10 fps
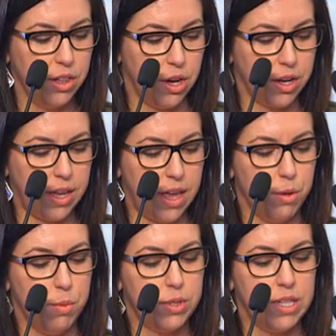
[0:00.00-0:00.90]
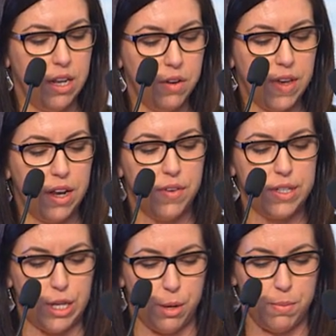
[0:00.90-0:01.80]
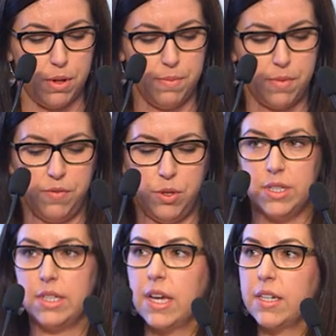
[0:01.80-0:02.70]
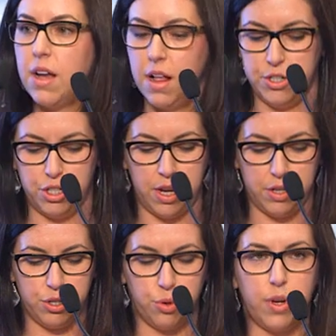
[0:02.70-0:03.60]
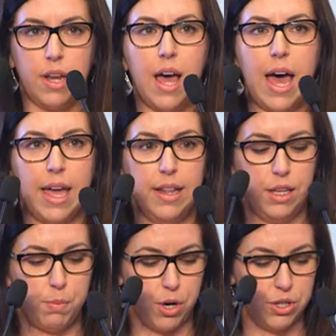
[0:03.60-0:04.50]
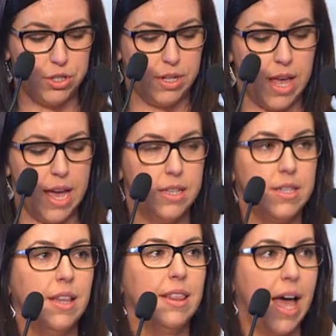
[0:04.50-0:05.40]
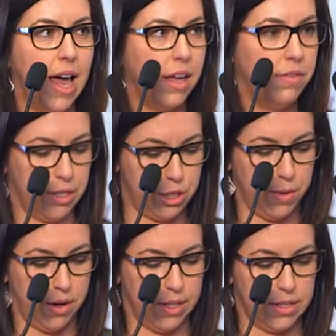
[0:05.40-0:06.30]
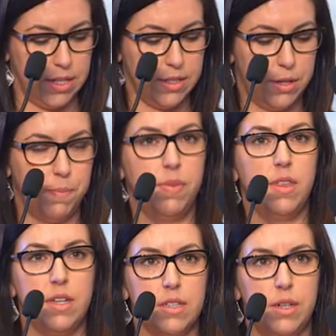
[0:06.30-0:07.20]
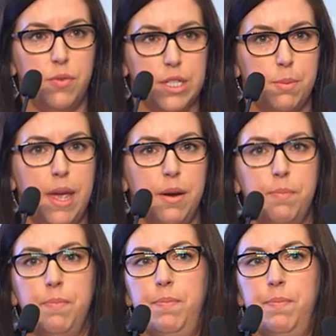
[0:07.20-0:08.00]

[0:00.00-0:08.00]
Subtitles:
a look at the most innovative example of using technology to create highly personalized live experiences, the Disney wristband.